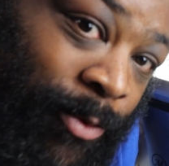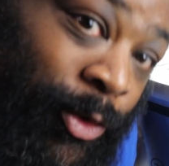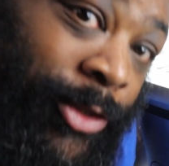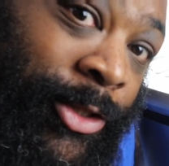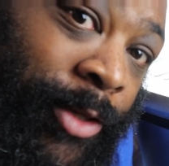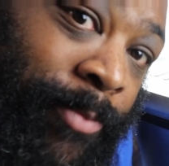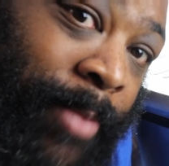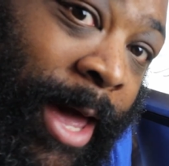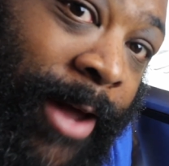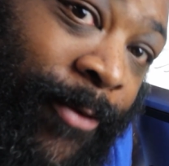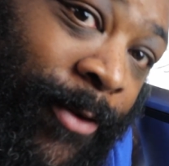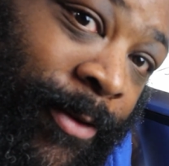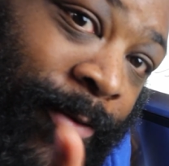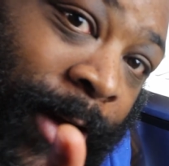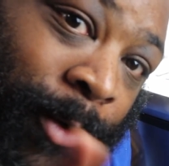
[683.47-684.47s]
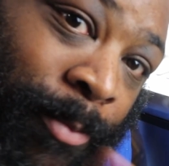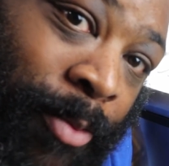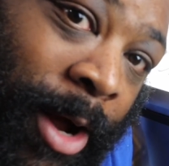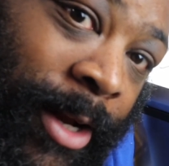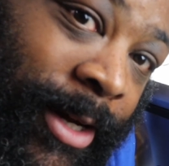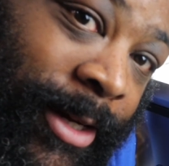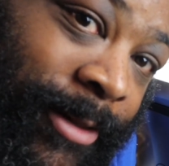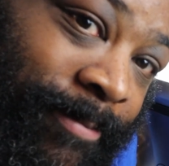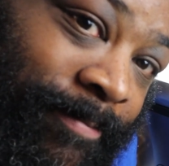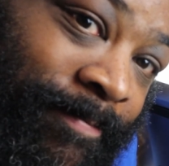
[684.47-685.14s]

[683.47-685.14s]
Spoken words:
We'll see you back for the final product.